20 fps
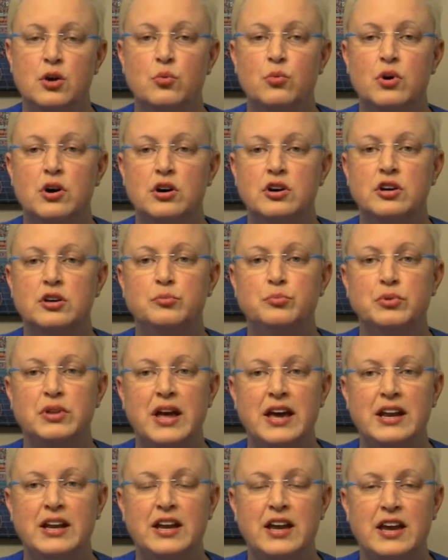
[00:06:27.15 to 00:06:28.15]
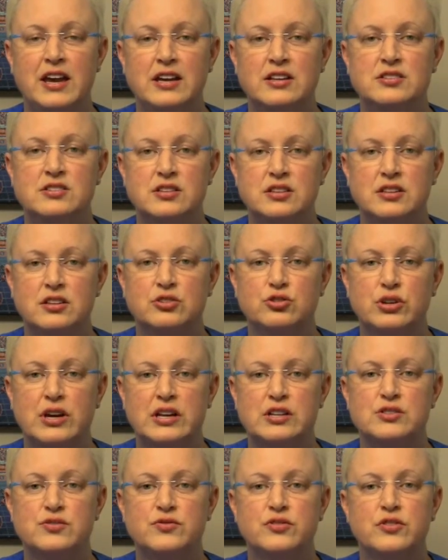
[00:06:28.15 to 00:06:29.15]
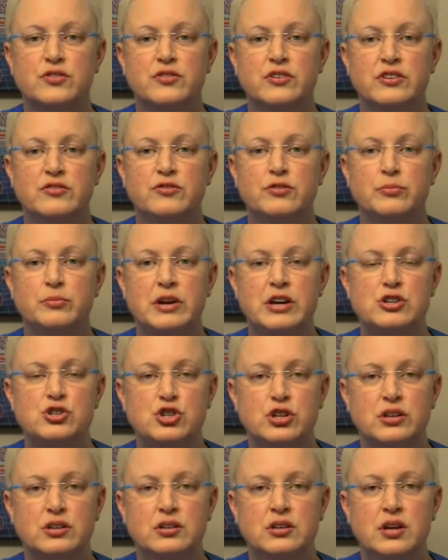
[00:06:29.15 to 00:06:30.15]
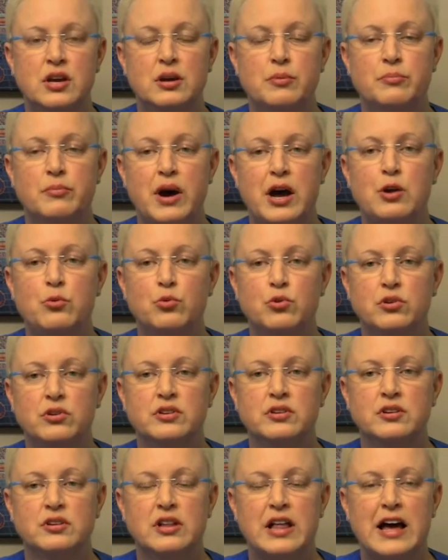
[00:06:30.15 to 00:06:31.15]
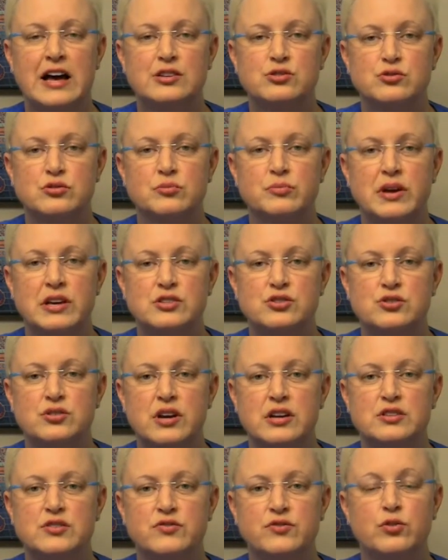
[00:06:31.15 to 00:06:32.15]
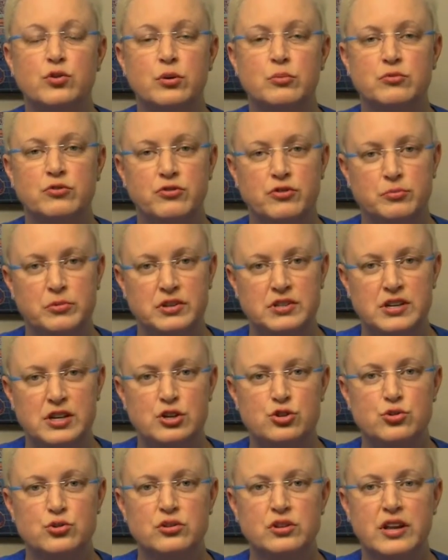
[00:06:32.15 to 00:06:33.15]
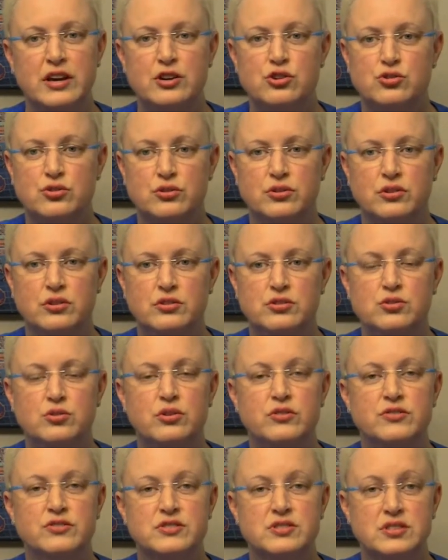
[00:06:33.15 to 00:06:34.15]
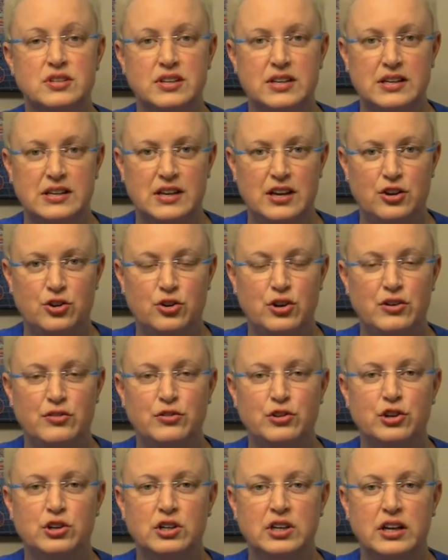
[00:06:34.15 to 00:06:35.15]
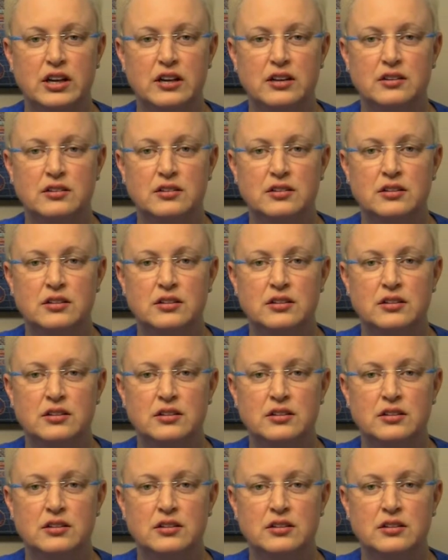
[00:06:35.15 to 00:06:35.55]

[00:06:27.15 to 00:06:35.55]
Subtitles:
While good planning aids in the transfer of information, my role in the classroom has transformed from a teacher-lecturer to a facilitator of learning.